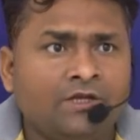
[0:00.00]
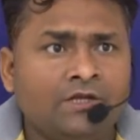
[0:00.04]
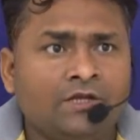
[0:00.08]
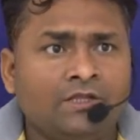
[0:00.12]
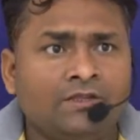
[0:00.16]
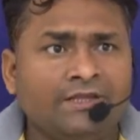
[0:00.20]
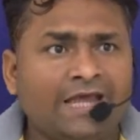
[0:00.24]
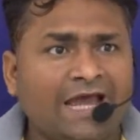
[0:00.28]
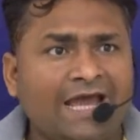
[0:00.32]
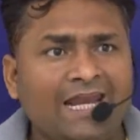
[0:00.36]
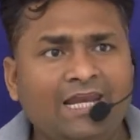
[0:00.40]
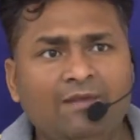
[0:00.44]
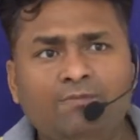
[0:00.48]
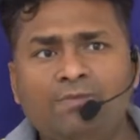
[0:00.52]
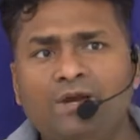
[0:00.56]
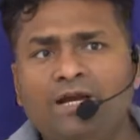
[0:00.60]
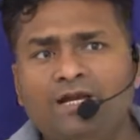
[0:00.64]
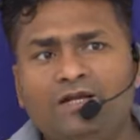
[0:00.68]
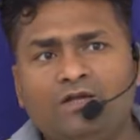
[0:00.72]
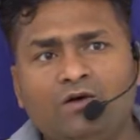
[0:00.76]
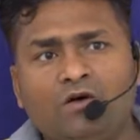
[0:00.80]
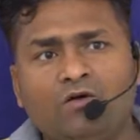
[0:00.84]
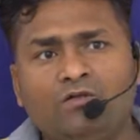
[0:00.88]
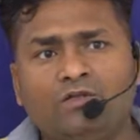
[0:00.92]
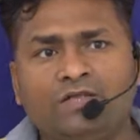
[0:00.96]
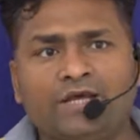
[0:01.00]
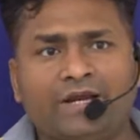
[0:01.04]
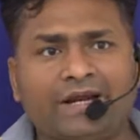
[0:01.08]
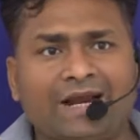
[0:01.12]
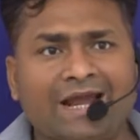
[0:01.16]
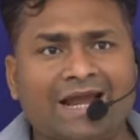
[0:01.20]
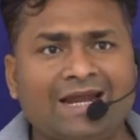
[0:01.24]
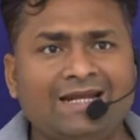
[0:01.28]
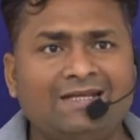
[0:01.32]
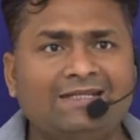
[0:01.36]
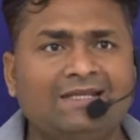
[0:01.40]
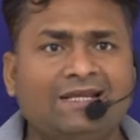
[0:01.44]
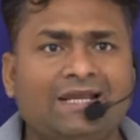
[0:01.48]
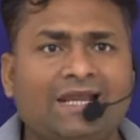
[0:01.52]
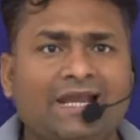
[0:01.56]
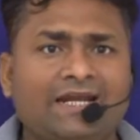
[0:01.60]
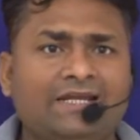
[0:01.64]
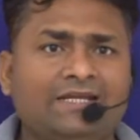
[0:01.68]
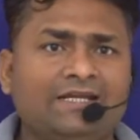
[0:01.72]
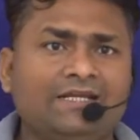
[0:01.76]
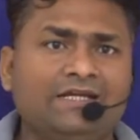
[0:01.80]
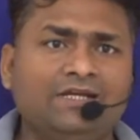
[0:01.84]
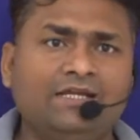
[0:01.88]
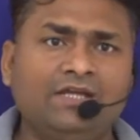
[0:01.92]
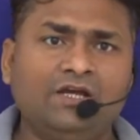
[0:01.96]
The element on the right, the
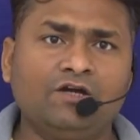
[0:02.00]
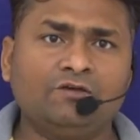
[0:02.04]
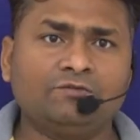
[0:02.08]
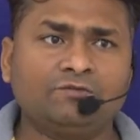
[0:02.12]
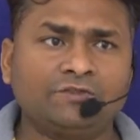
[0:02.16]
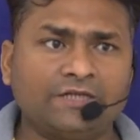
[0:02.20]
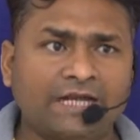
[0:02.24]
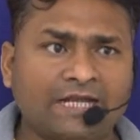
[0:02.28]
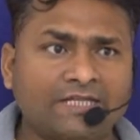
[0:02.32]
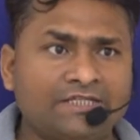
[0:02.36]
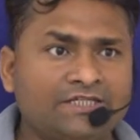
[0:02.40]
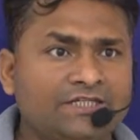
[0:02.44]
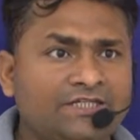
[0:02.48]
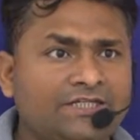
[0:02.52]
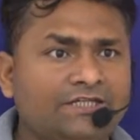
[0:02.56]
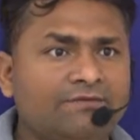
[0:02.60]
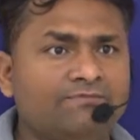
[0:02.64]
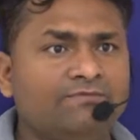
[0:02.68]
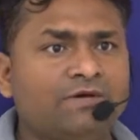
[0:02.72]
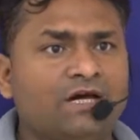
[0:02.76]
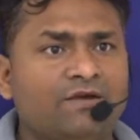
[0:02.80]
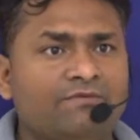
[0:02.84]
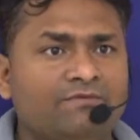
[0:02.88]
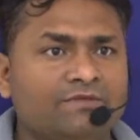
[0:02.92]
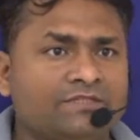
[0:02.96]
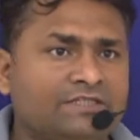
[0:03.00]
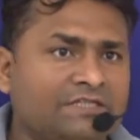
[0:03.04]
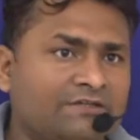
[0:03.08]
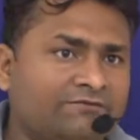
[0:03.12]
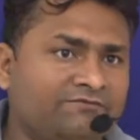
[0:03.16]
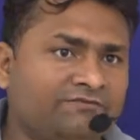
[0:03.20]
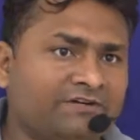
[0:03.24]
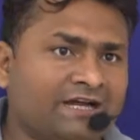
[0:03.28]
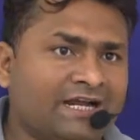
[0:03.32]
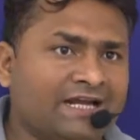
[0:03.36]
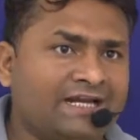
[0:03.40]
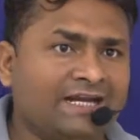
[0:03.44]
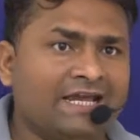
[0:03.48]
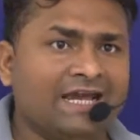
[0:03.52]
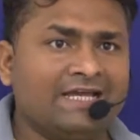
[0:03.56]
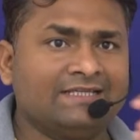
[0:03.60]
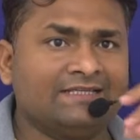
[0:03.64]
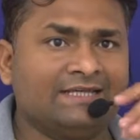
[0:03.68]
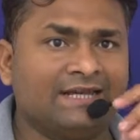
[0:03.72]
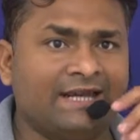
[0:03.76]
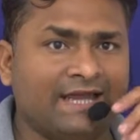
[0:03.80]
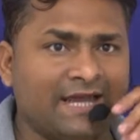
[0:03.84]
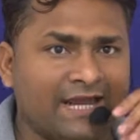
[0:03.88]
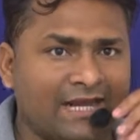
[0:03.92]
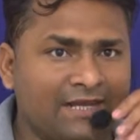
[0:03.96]
category of transitive verb is defined as
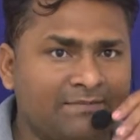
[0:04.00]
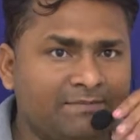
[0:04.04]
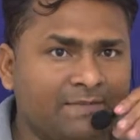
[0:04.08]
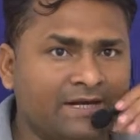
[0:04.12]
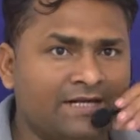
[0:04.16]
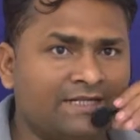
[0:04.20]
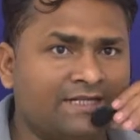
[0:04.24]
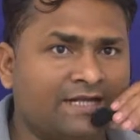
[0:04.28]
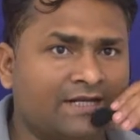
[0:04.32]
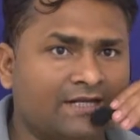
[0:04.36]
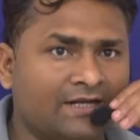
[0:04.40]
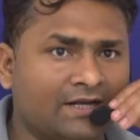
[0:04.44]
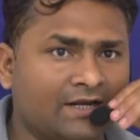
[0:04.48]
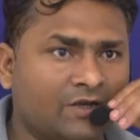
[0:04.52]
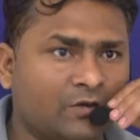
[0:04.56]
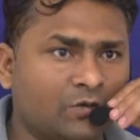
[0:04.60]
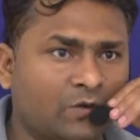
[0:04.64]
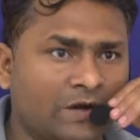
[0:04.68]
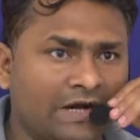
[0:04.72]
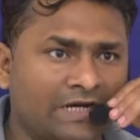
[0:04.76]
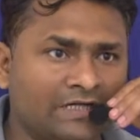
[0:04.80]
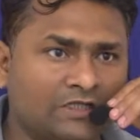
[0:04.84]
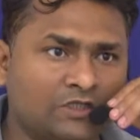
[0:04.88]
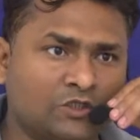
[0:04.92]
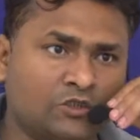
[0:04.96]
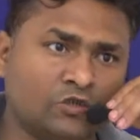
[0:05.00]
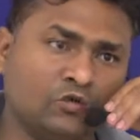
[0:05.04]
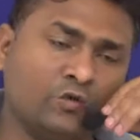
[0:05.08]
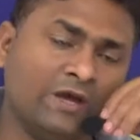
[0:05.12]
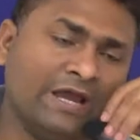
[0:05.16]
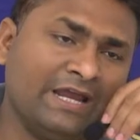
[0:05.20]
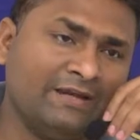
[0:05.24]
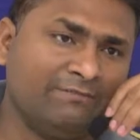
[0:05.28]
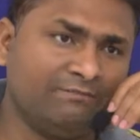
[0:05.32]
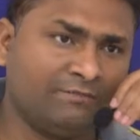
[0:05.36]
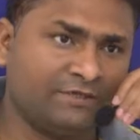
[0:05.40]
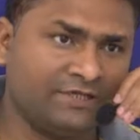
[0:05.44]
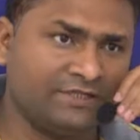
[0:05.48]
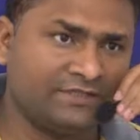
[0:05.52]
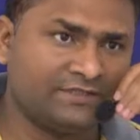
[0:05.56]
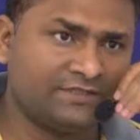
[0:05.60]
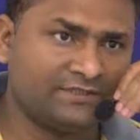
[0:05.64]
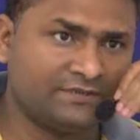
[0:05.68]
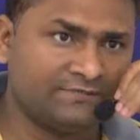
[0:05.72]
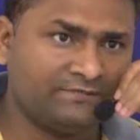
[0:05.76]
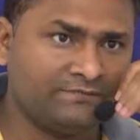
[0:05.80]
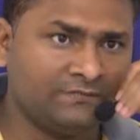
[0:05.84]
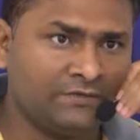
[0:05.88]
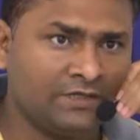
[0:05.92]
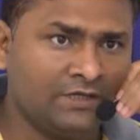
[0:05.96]
an element that requires two NPs,
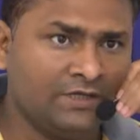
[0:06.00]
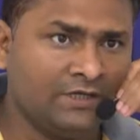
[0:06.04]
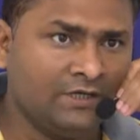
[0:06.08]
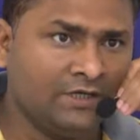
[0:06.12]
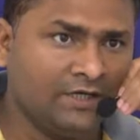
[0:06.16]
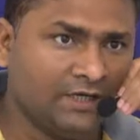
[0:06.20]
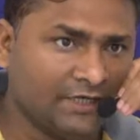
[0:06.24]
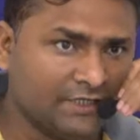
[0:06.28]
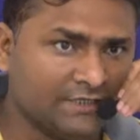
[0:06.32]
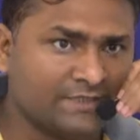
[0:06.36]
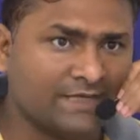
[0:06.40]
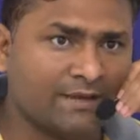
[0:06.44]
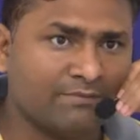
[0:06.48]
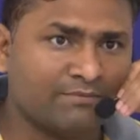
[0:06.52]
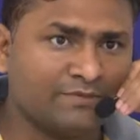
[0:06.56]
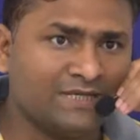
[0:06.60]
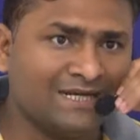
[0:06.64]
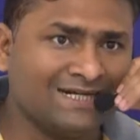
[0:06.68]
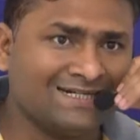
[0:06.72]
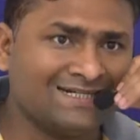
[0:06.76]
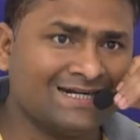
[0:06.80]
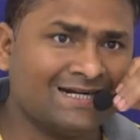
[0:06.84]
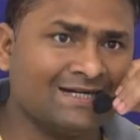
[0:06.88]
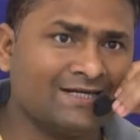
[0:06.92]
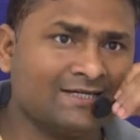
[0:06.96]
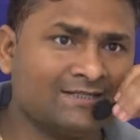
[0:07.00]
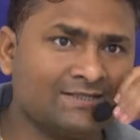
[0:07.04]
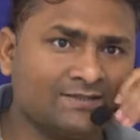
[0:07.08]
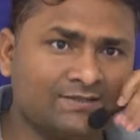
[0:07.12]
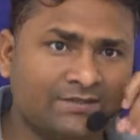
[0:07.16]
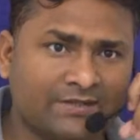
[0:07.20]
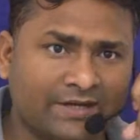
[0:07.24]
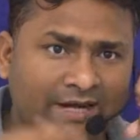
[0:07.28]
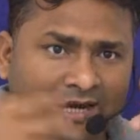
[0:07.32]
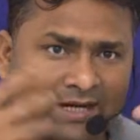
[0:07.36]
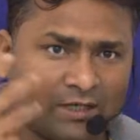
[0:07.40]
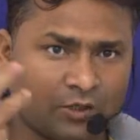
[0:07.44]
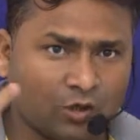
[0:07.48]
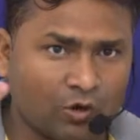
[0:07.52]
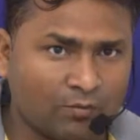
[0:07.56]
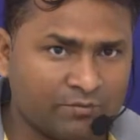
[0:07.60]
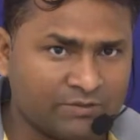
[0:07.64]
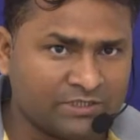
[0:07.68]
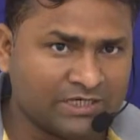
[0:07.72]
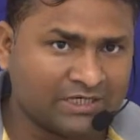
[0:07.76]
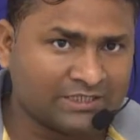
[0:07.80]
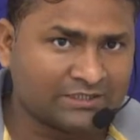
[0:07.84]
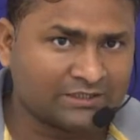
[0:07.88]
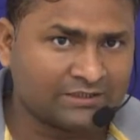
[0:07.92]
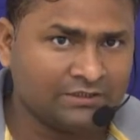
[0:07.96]
its subject and its direct
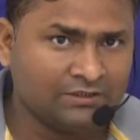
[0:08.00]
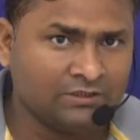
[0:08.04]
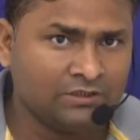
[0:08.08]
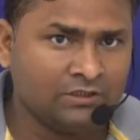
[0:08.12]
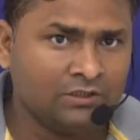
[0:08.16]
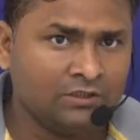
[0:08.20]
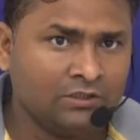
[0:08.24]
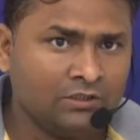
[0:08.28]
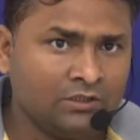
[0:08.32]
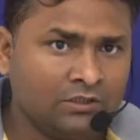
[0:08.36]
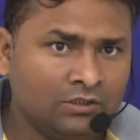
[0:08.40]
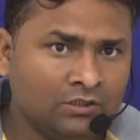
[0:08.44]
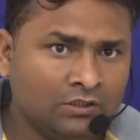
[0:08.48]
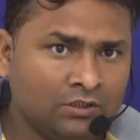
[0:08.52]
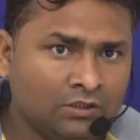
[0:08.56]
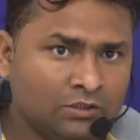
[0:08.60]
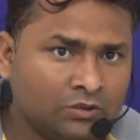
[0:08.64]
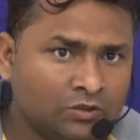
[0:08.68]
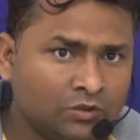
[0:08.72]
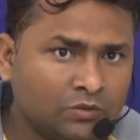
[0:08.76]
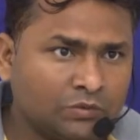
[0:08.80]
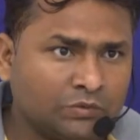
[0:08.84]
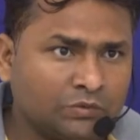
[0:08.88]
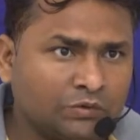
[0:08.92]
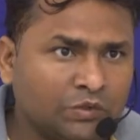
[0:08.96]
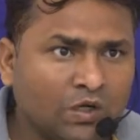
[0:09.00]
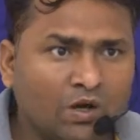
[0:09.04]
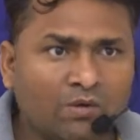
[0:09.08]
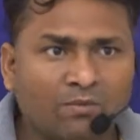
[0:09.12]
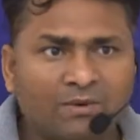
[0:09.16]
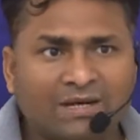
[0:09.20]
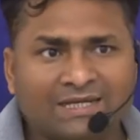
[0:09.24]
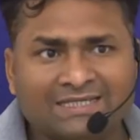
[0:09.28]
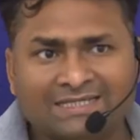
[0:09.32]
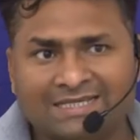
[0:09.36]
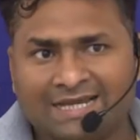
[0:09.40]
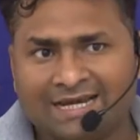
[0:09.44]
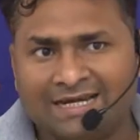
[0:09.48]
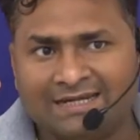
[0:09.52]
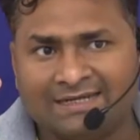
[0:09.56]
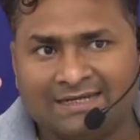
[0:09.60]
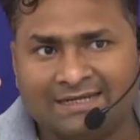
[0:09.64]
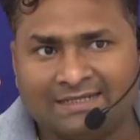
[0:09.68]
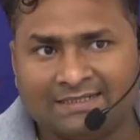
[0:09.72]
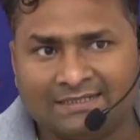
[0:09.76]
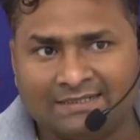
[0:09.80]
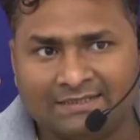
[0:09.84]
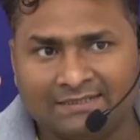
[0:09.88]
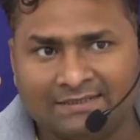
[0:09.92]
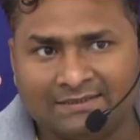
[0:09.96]
object, to form a
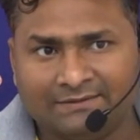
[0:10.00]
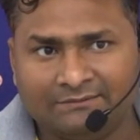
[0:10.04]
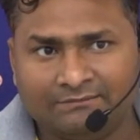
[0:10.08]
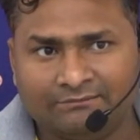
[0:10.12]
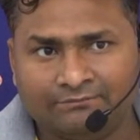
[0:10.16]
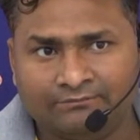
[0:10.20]
sentence.